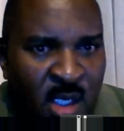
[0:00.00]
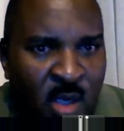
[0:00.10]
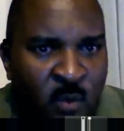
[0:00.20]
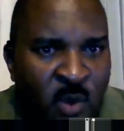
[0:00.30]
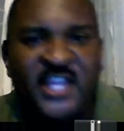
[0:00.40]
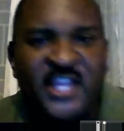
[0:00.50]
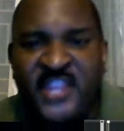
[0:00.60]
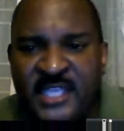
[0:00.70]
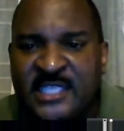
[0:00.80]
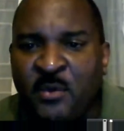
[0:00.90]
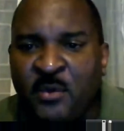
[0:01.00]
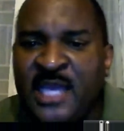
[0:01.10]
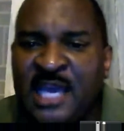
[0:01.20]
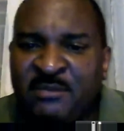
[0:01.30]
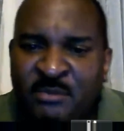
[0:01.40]
One of the things that would
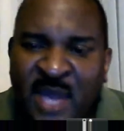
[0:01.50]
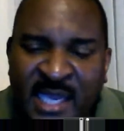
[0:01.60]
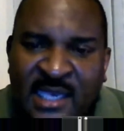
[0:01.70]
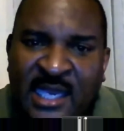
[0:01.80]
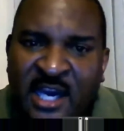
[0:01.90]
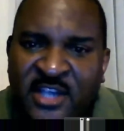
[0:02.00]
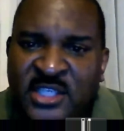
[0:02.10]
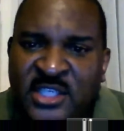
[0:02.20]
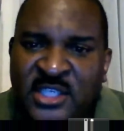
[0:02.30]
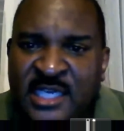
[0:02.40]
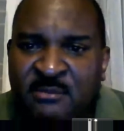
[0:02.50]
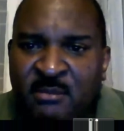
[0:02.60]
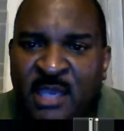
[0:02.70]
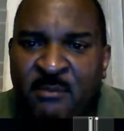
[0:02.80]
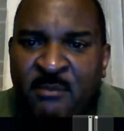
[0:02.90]
happen by and large is that
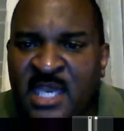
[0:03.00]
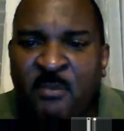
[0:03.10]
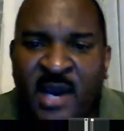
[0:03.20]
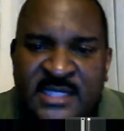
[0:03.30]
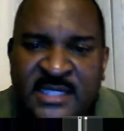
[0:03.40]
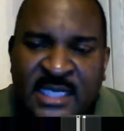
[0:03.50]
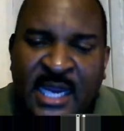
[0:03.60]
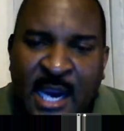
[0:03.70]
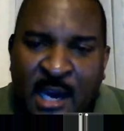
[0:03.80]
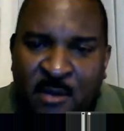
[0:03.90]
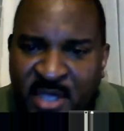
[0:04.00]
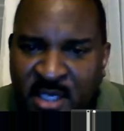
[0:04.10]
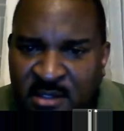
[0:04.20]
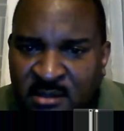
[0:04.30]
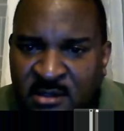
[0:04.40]
in many parts of the
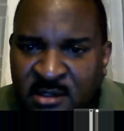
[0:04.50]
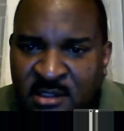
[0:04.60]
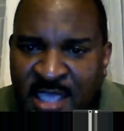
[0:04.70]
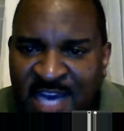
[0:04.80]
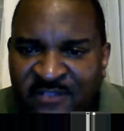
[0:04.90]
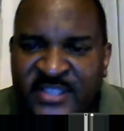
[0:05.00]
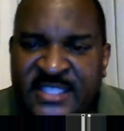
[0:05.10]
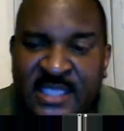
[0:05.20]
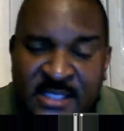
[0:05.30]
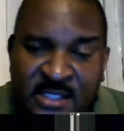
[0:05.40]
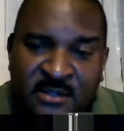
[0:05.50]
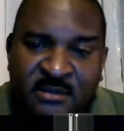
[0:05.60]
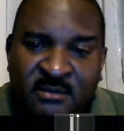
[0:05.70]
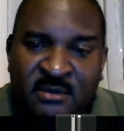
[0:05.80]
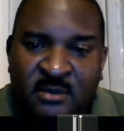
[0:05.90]
Caribbean, the average
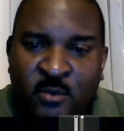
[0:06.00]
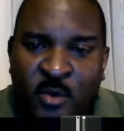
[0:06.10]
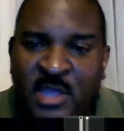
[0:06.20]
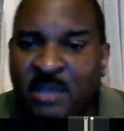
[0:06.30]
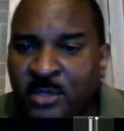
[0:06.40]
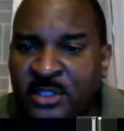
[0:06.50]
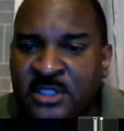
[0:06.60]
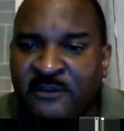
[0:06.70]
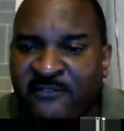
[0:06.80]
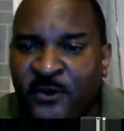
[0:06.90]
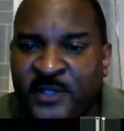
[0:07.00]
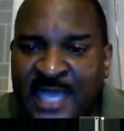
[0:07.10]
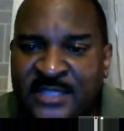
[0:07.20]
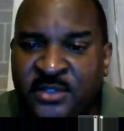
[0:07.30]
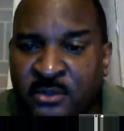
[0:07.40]
citizen will be able to afford
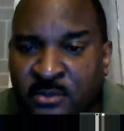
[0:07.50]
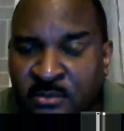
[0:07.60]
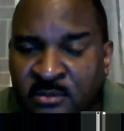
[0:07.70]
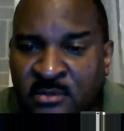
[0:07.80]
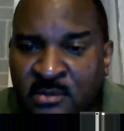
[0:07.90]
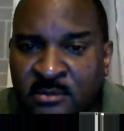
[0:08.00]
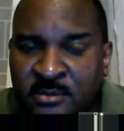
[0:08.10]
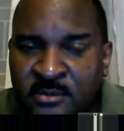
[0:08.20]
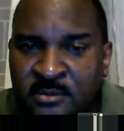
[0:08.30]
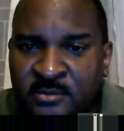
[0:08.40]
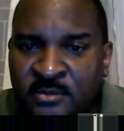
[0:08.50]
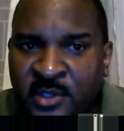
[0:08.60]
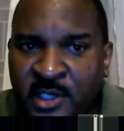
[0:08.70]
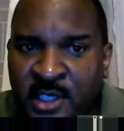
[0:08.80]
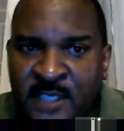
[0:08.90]
that screw.
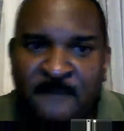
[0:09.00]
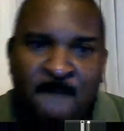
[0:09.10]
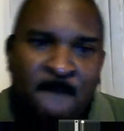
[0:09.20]
All right?